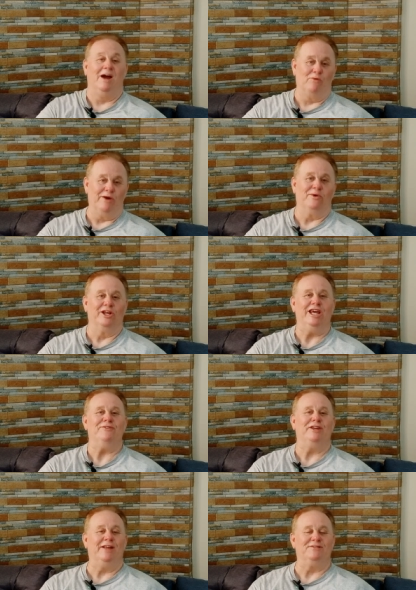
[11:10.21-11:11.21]
And we were
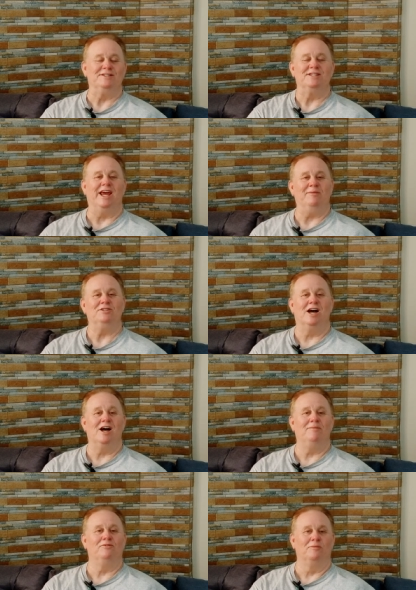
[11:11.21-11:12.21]
leaving at the same
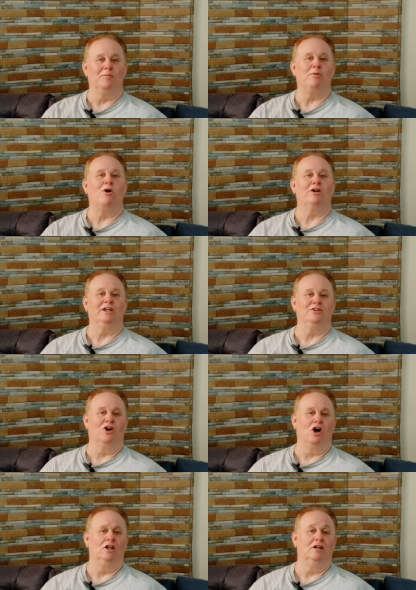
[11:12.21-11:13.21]
time from the parking
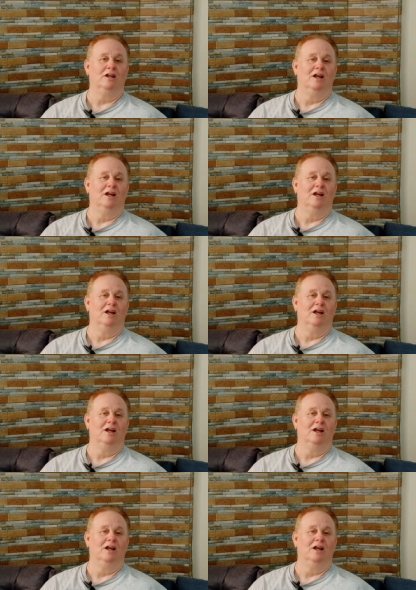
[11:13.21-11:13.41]
lot.